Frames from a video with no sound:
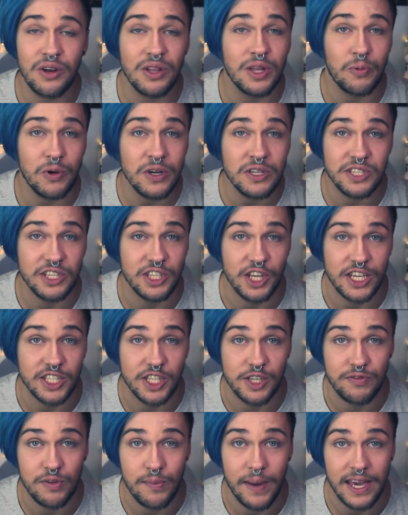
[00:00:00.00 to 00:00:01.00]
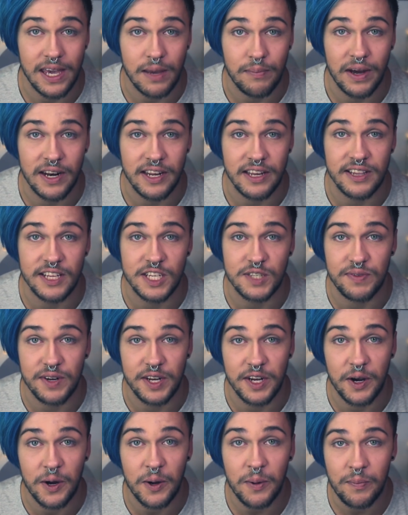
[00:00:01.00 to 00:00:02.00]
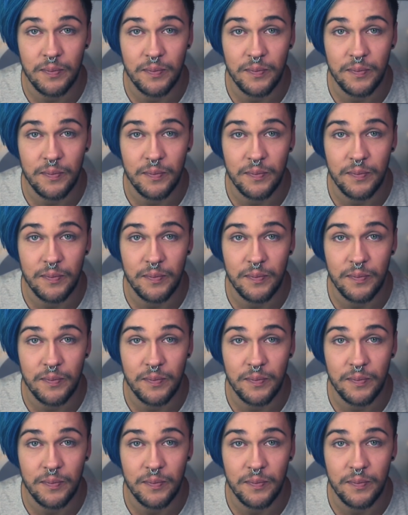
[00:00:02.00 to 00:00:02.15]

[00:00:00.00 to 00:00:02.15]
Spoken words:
the only real suggestion for making money in this video